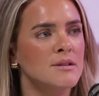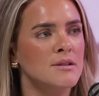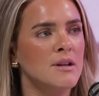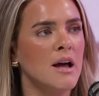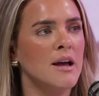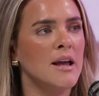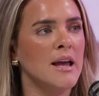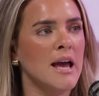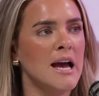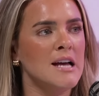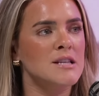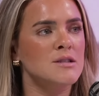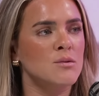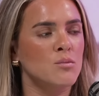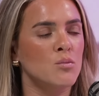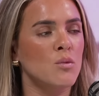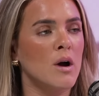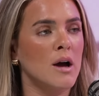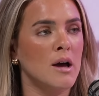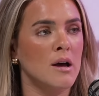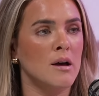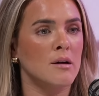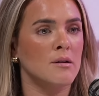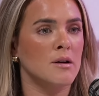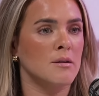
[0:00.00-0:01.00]
like as a
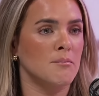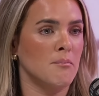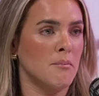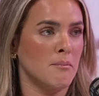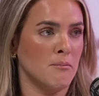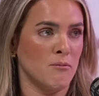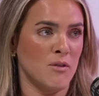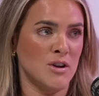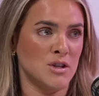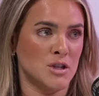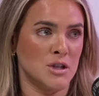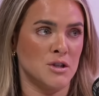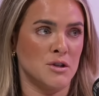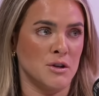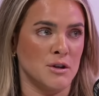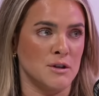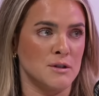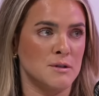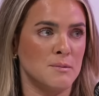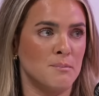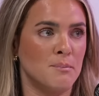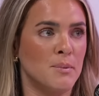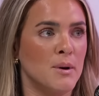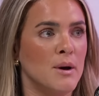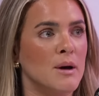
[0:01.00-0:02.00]
uh, Richard
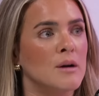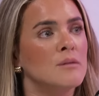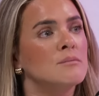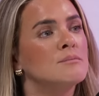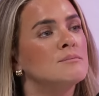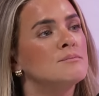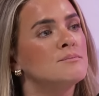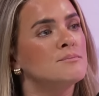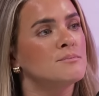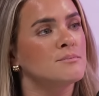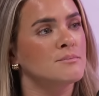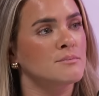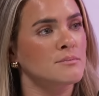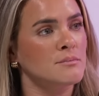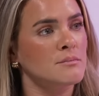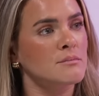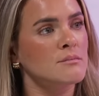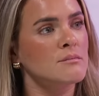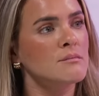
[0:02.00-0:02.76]
does, but skin to